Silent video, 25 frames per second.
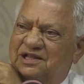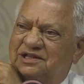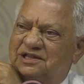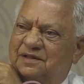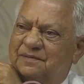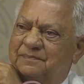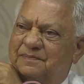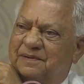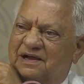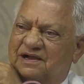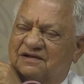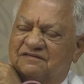the
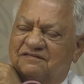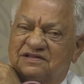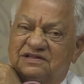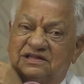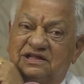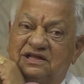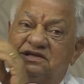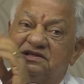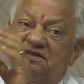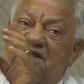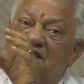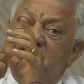
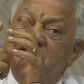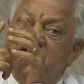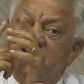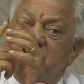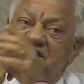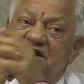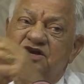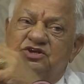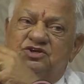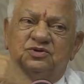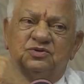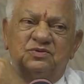Bhagavad Gita in
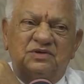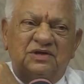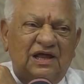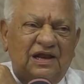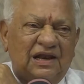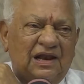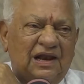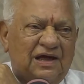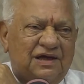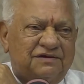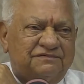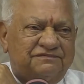day-to-day
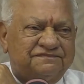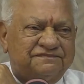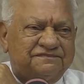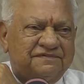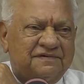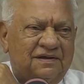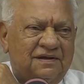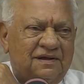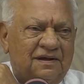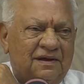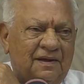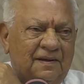life.
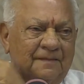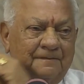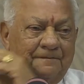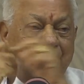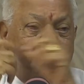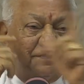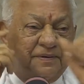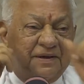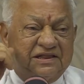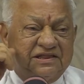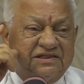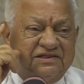
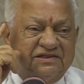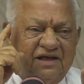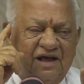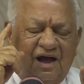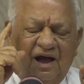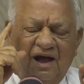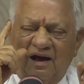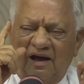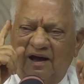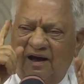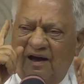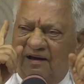
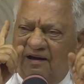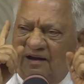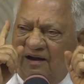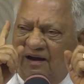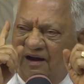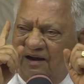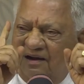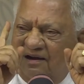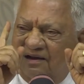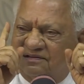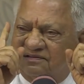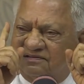
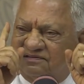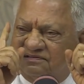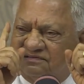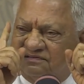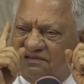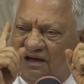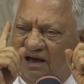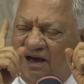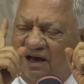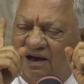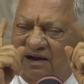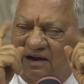Pratyahara and
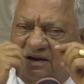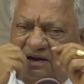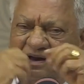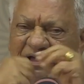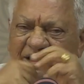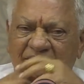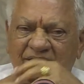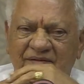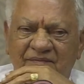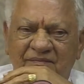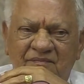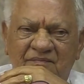
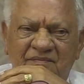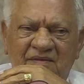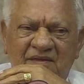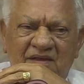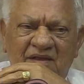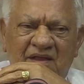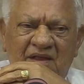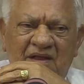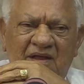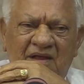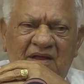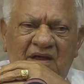dharana.
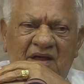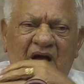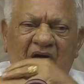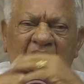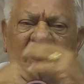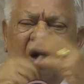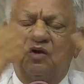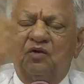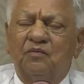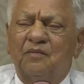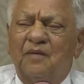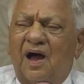
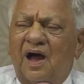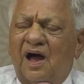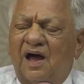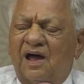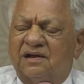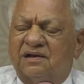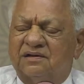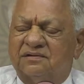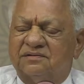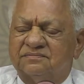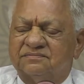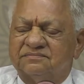
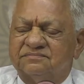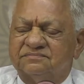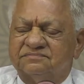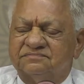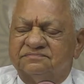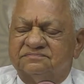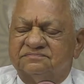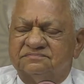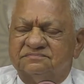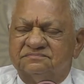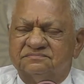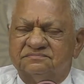Hanuman
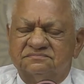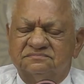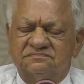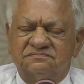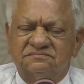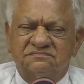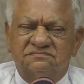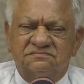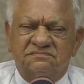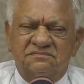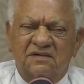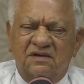
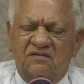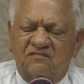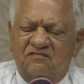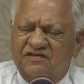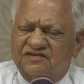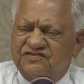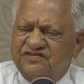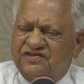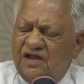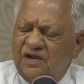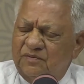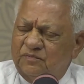
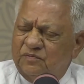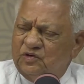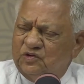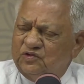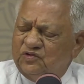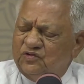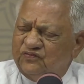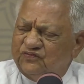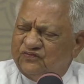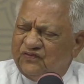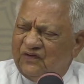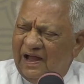was able
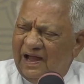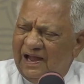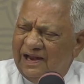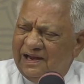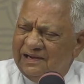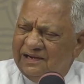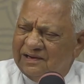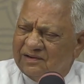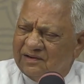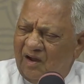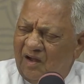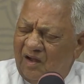to
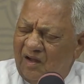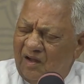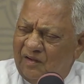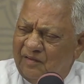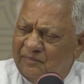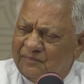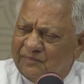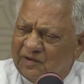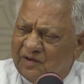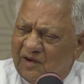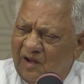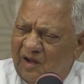find
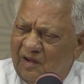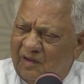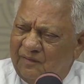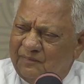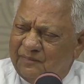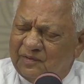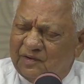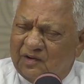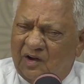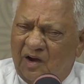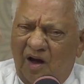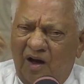
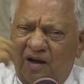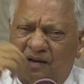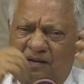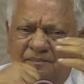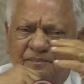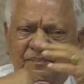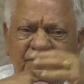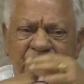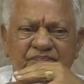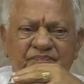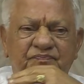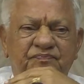Ram.